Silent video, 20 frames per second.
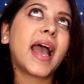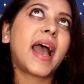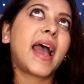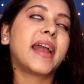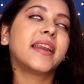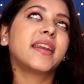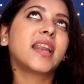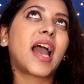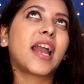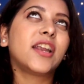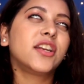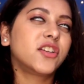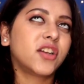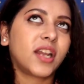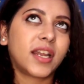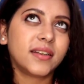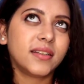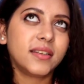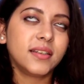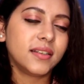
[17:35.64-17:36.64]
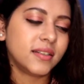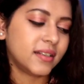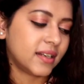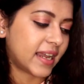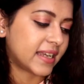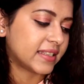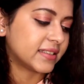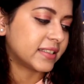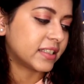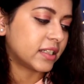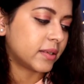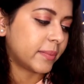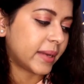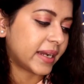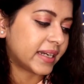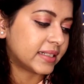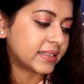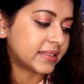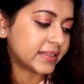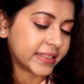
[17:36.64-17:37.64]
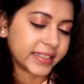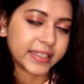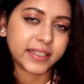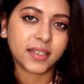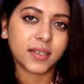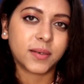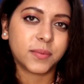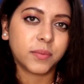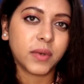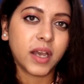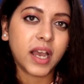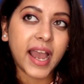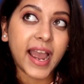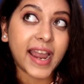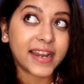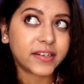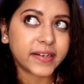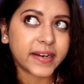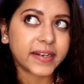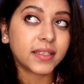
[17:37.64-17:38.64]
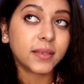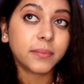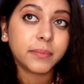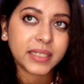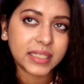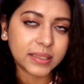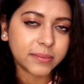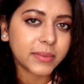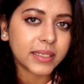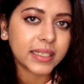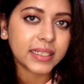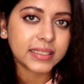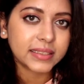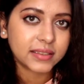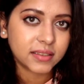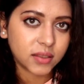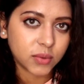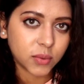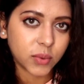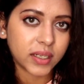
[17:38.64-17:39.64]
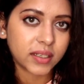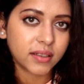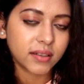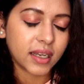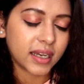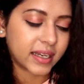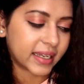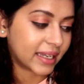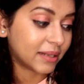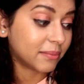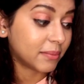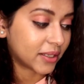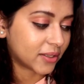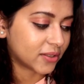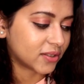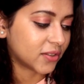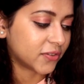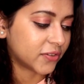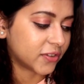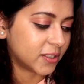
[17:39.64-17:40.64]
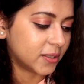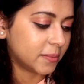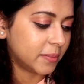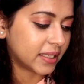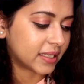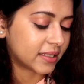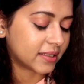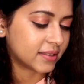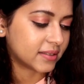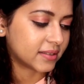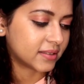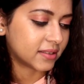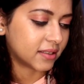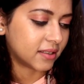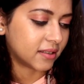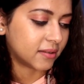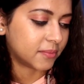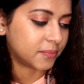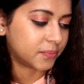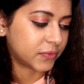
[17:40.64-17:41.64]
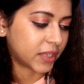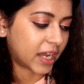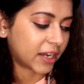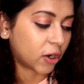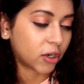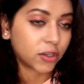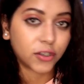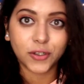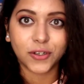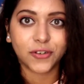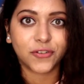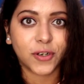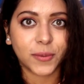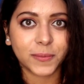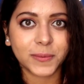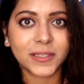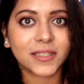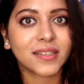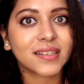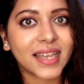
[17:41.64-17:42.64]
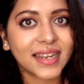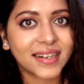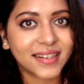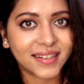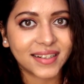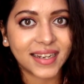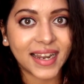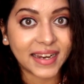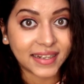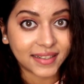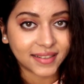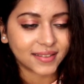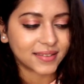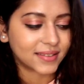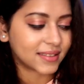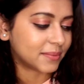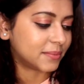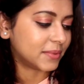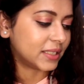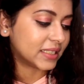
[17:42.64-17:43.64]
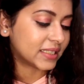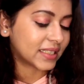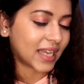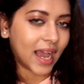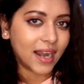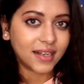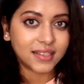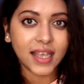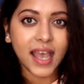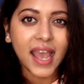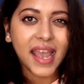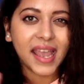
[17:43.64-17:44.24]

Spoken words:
And I tried the Niacinamide Serum. I tried the Minimalist one again because of her. Because I got to know from her that it lightens up the scars.